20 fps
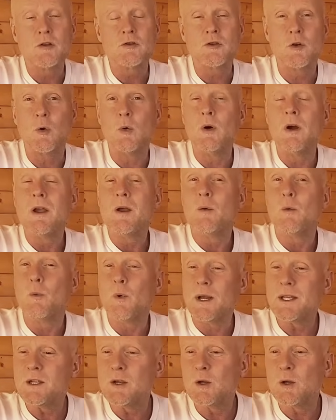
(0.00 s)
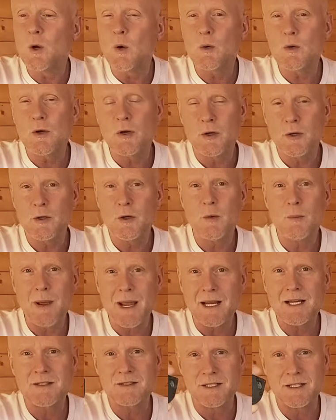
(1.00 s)
So when you load your
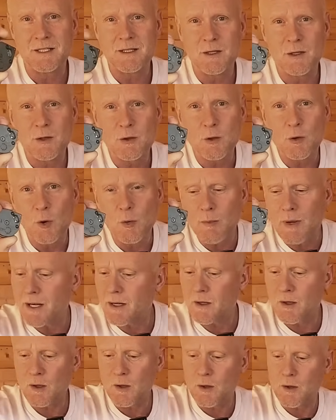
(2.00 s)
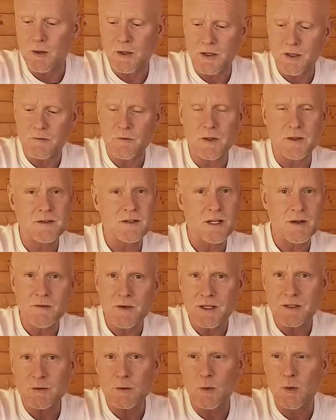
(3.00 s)
magazine, no matter if it's
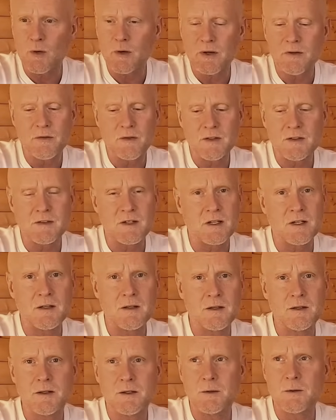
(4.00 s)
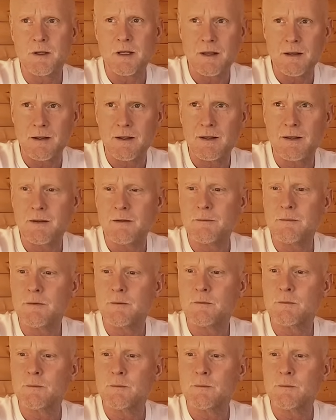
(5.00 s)
FX or if it's a